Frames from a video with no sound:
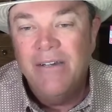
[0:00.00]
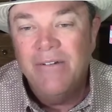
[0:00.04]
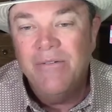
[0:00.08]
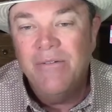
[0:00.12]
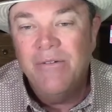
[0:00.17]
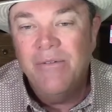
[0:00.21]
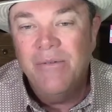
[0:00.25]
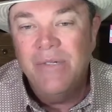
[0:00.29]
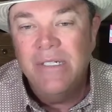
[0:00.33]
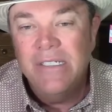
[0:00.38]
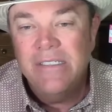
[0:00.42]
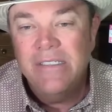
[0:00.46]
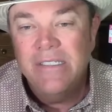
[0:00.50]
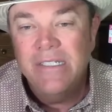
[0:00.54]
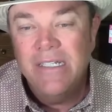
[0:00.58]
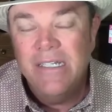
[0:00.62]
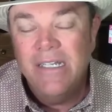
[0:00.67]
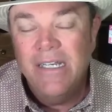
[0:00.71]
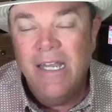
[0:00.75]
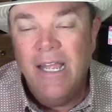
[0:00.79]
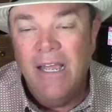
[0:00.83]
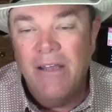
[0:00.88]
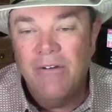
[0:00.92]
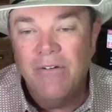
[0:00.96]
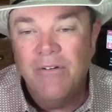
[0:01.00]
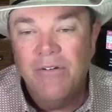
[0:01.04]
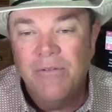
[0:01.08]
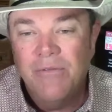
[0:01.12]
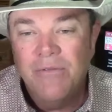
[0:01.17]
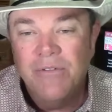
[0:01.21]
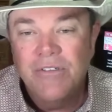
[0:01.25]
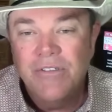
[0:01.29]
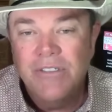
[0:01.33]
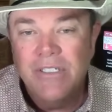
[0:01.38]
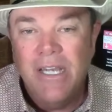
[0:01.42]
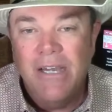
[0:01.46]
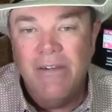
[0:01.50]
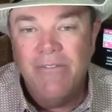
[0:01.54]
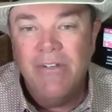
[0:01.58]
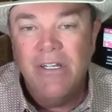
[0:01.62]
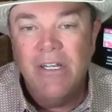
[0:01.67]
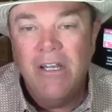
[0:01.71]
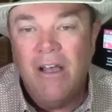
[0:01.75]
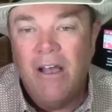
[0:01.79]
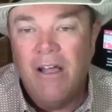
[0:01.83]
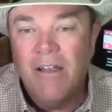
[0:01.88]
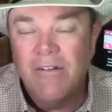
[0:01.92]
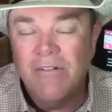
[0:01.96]
We see it down over
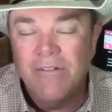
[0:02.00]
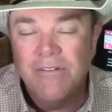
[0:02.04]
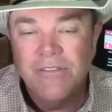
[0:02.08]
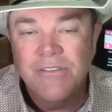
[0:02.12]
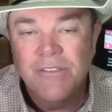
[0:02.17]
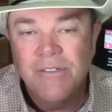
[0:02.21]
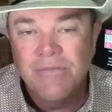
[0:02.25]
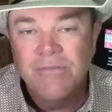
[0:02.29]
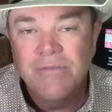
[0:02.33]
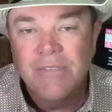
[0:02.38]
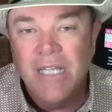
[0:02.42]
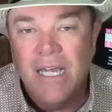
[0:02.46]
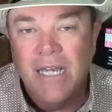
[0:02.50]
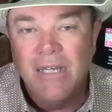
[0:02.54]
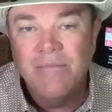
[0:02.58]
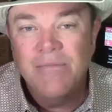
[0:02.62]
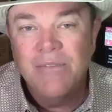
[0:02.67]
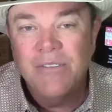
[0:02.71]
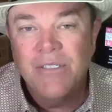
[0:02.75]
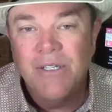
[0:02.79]
$7 sometimes.